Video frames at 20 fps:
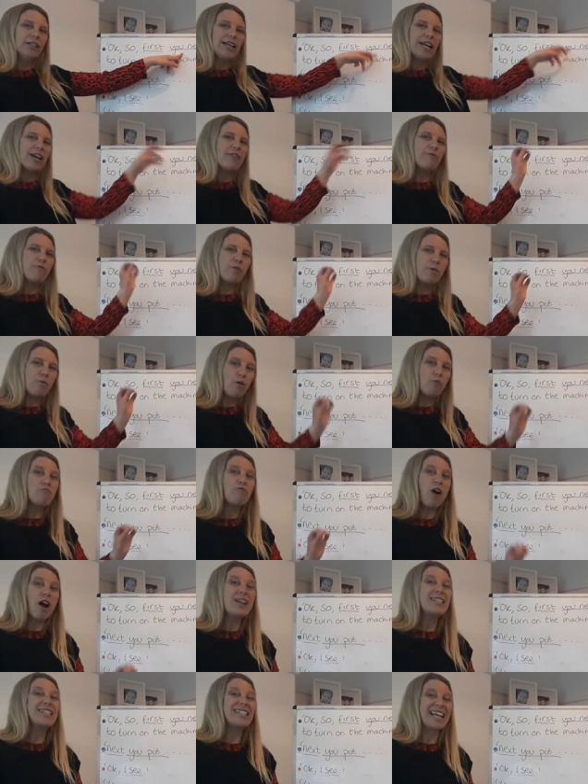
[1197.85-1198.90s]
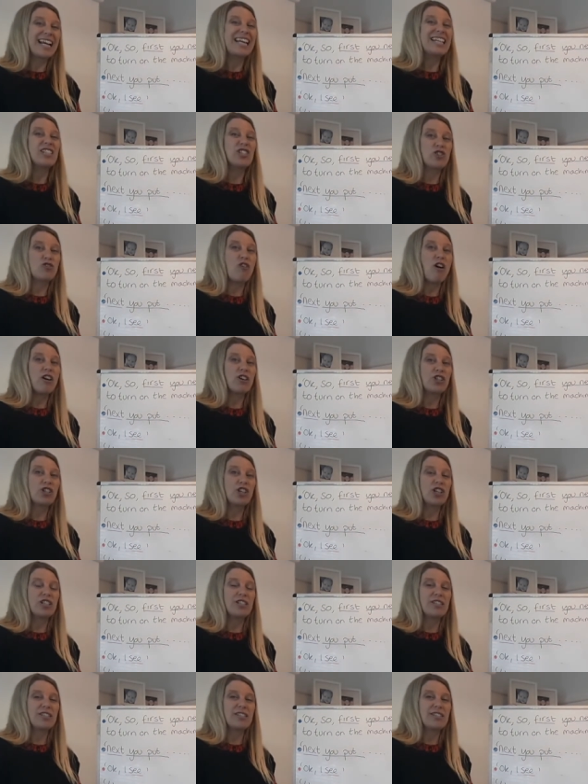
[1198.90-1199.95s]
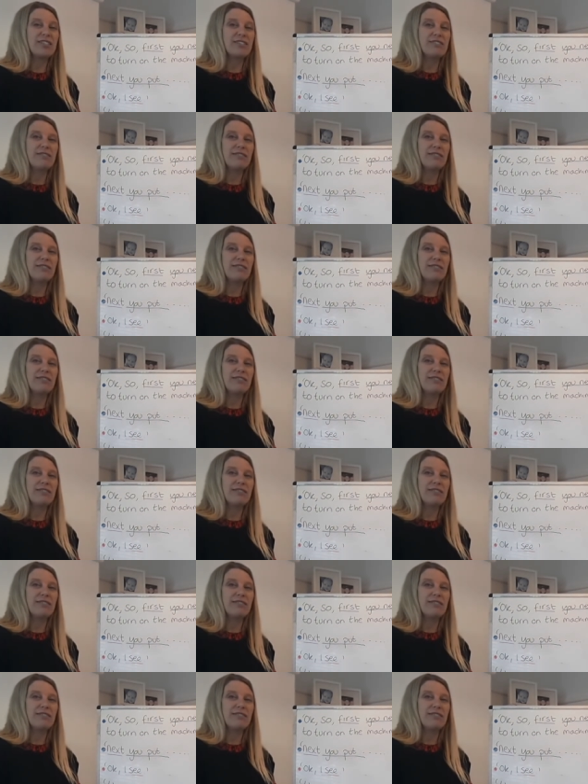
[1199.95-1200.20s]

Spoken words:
if we were writing instructions